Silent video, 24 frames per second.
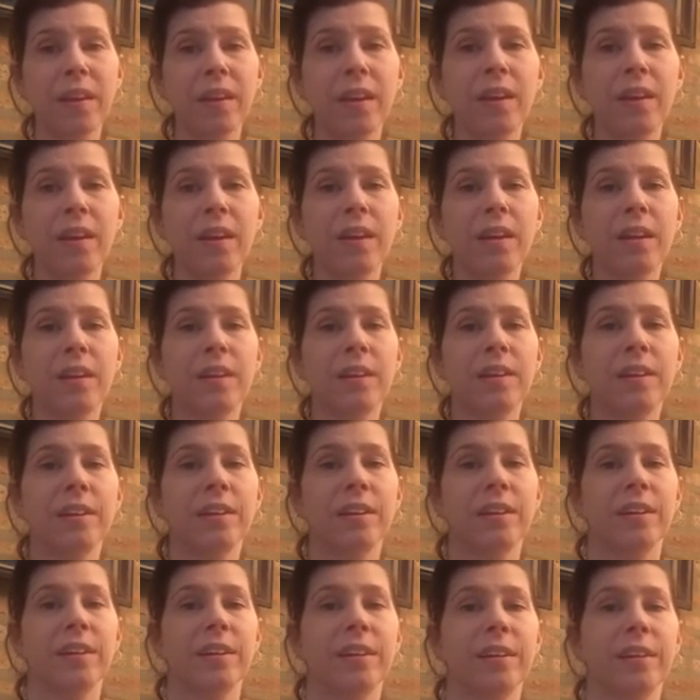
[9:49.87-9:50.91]

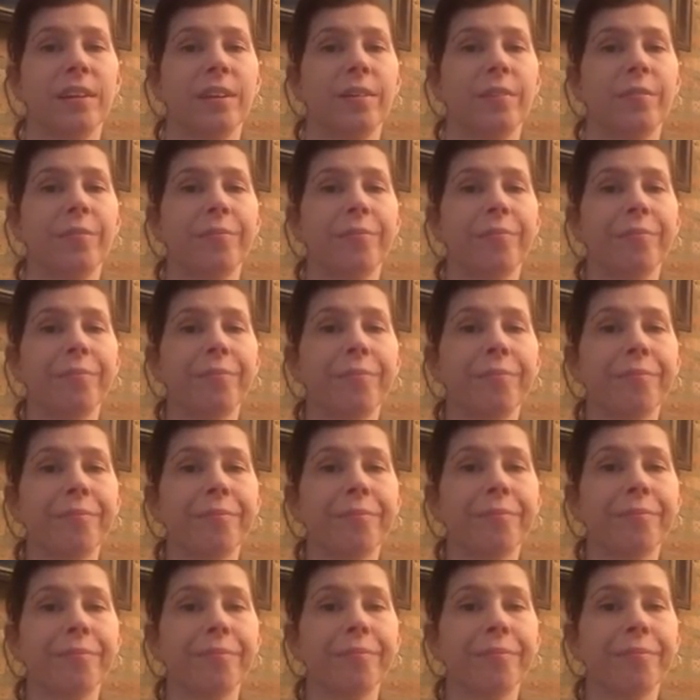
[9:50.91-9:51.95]

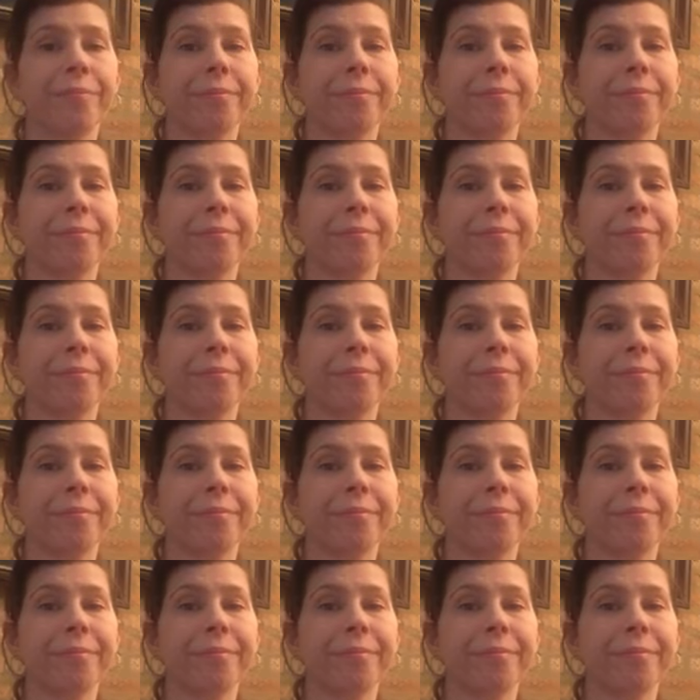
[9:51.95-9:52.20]
No one is speaking in this clip.